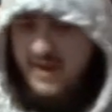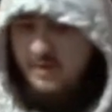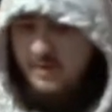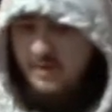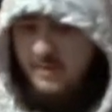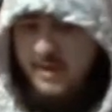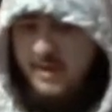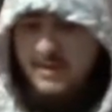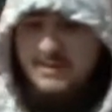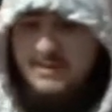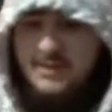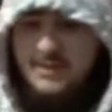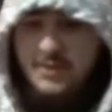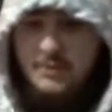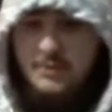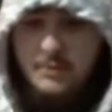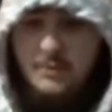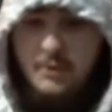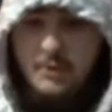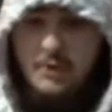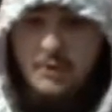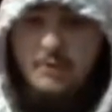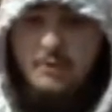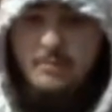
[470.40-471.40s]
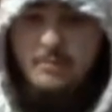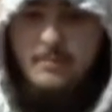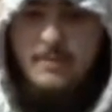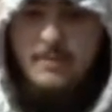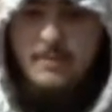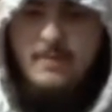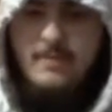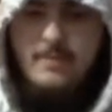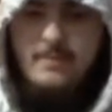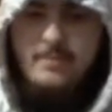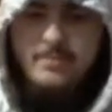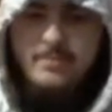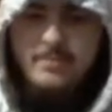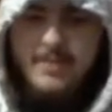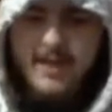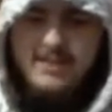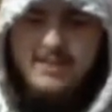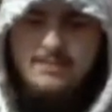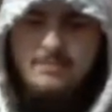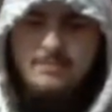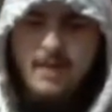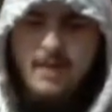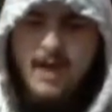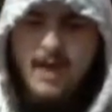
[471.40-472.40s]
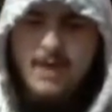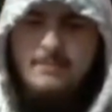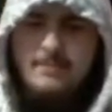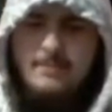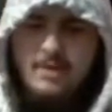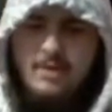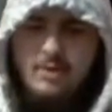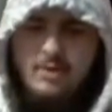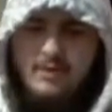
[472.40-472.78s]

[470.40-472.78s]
a way into the room. That's my middle